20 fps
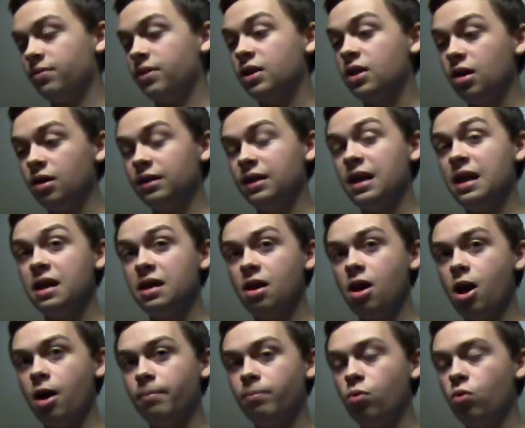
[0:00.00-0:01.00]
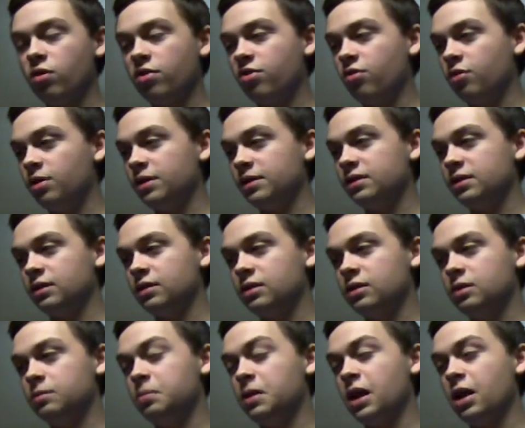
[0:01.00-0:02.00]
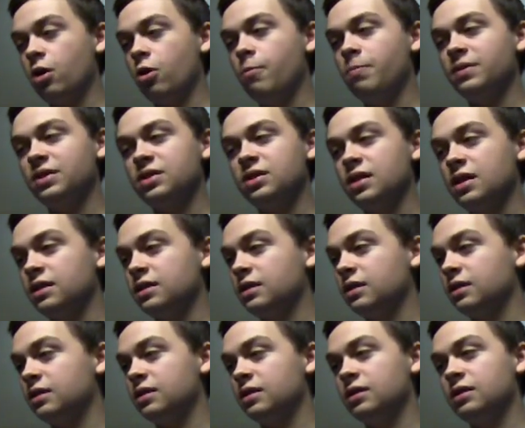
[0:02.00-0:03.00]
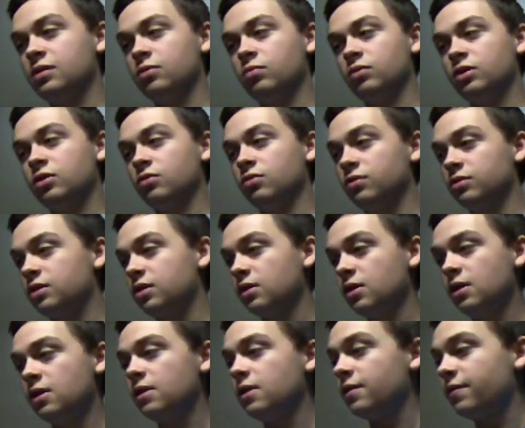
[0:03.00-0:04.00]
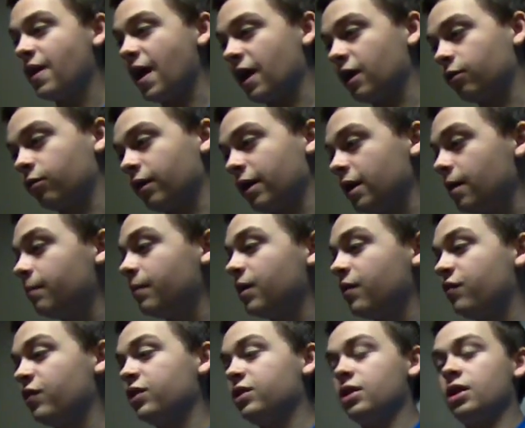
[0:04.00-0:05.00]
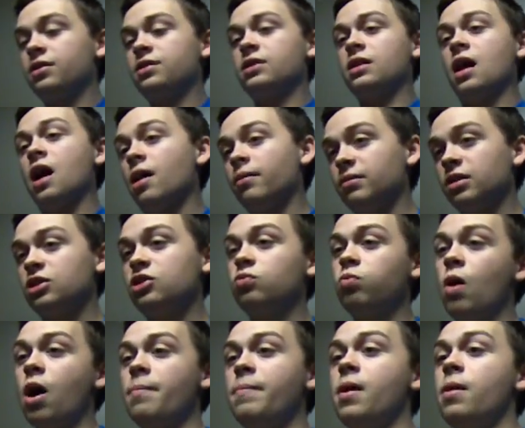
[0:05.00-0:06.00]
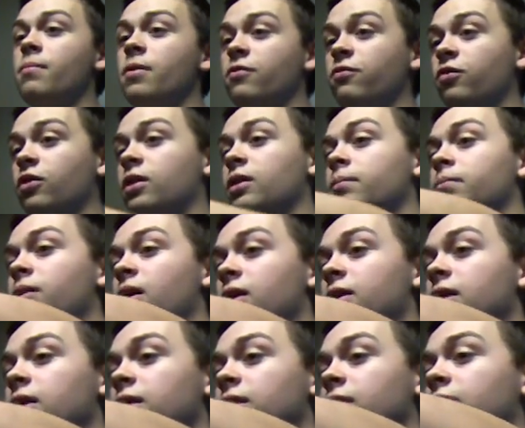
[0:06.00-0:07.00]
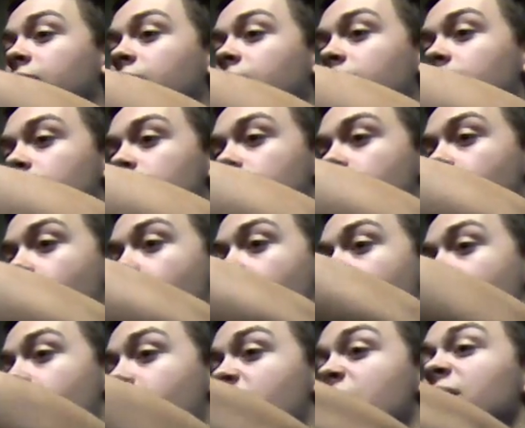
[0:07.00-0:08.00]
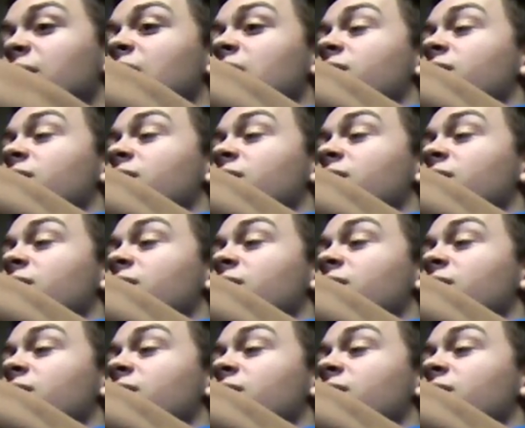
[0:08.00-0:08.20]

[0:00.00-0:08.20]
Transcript: The gun can hop .36s, but I hope it stays consistent with that gram, but if it doesn't, I'm going to swap out my frickin' bucking, and maybe